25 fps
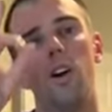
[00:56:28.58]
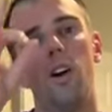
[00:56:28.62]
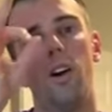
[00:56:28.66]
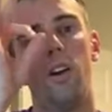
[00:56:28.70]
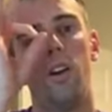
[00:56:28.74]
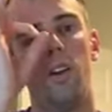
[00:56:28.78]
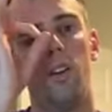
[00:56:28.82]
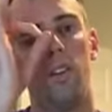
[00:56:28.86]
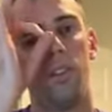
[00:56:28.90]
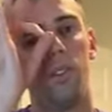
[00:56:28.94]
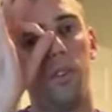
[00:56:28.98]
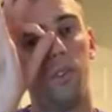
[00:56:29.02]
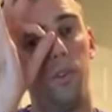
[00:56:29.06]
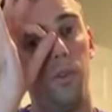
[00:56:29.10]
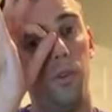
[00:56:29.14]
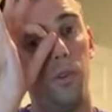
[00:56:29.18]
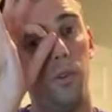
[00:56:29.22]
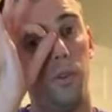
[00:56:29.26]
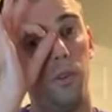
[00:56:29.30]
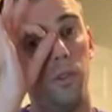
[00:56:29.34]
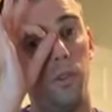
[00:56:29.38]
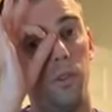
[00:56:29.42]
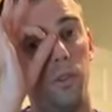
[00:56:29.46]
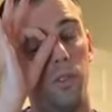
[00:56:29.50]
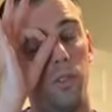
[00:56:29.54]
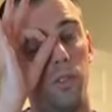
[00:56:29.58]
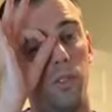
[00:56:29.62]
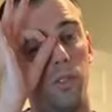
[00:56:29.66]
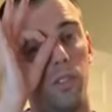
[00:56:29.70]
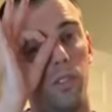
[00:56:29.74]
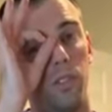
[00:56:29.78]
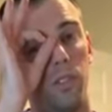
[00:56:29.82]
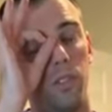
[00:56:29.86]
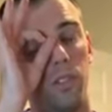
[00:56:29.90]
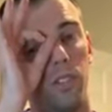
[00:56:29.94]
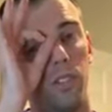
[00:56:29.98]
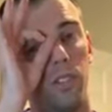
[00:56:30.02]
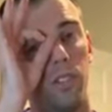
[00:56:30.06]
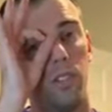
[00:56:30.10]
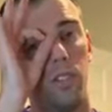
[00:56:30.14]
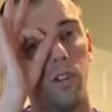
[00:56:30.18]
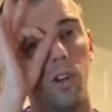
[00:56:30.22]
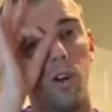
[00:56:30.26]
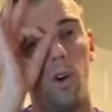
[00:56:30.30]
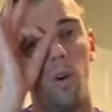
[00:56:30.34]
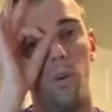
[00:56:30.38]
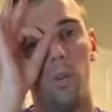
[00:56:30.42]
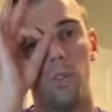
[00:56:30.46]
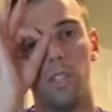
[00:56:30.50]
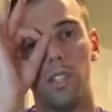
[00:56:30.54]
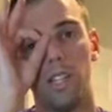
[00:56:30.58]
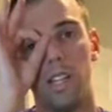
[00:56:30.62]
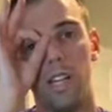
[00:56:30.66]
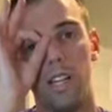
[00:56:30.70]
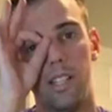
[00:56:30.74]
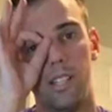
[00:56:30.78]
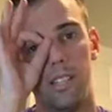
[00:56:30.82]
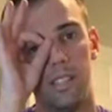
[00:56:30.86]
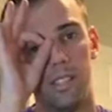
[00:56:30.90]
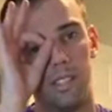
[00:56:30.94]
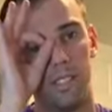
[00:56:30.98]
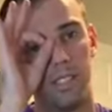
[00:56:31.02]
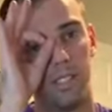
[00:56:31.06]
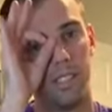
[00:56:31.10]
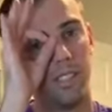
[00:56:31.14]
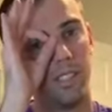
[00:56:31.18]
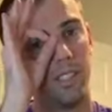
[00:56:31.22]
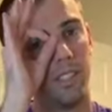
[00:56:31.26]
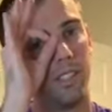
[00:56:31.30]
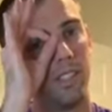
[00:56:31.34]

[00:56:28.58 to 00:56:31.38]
are through your own lens,